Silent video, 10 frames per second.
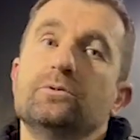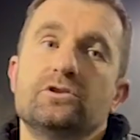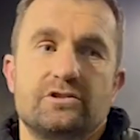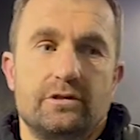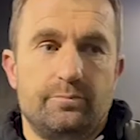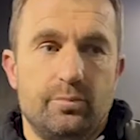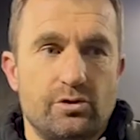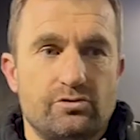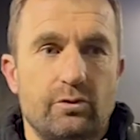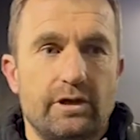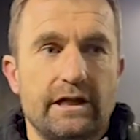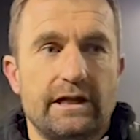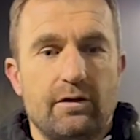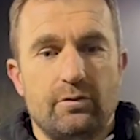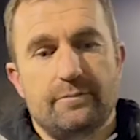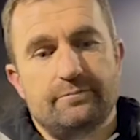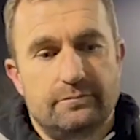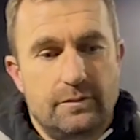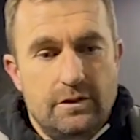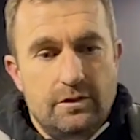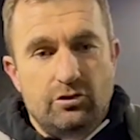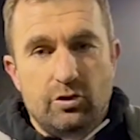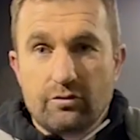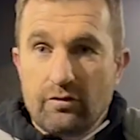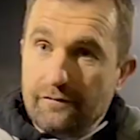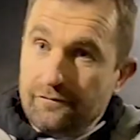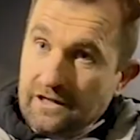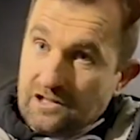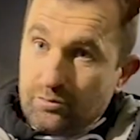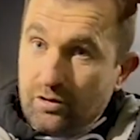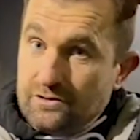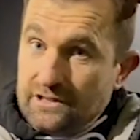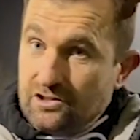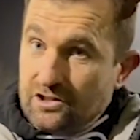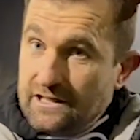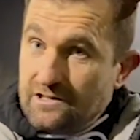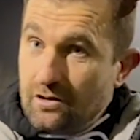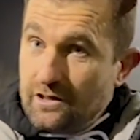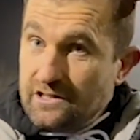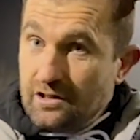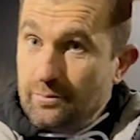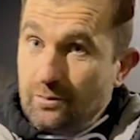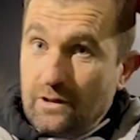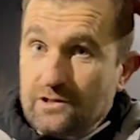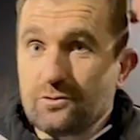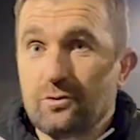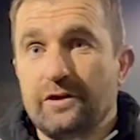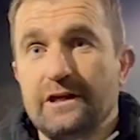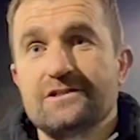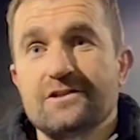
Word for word: Just the boys are all in there now. They're doing the right things, protein shakes and icing up and all that sort of thing.